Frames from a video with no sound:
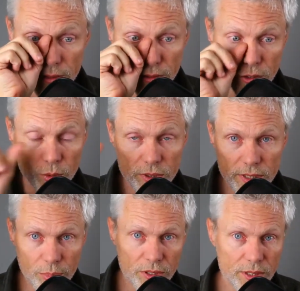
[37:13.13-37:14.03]
dose
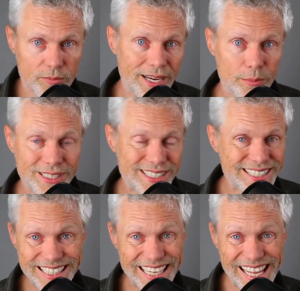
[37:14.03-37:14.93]
up on some vitamin
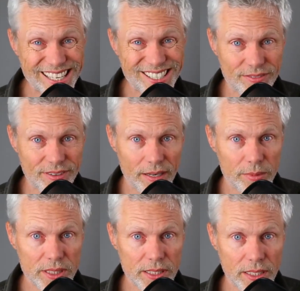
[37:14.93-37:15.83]
C, take extra
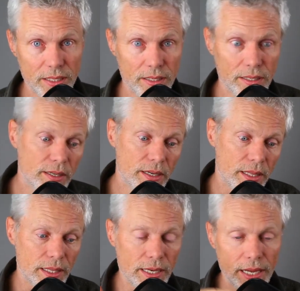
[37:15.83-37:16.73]
vitamin C.
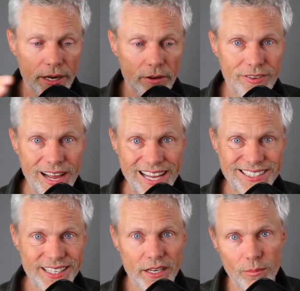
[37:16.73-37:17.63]
And then the day you're
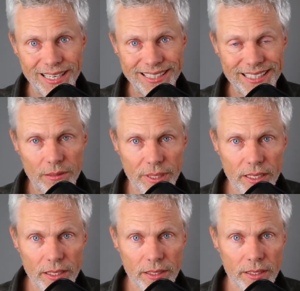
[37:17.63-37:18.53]
fasting, your body's going to be
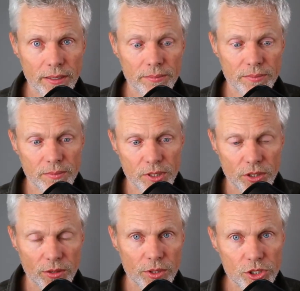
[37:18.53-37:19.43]
healing,
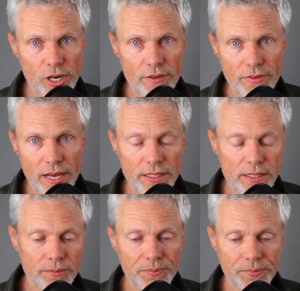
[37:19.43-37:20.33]
especially with a dry fast.
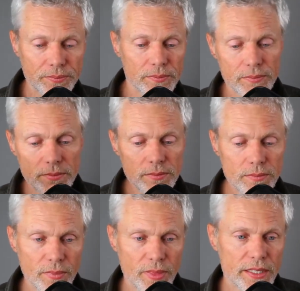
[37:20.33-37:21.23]

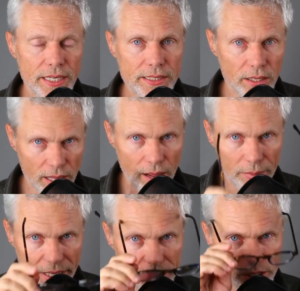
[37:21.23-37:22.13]
It's a nice little
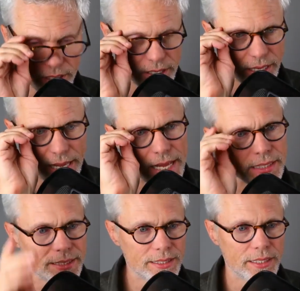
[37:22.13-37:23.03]
combination.
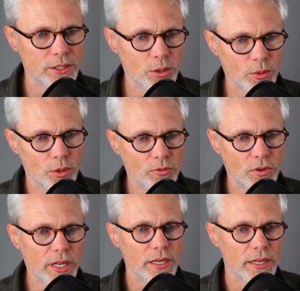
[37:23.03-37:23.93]
Yes. And don't
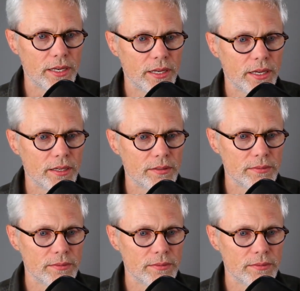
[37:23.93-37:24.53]
overeat at night.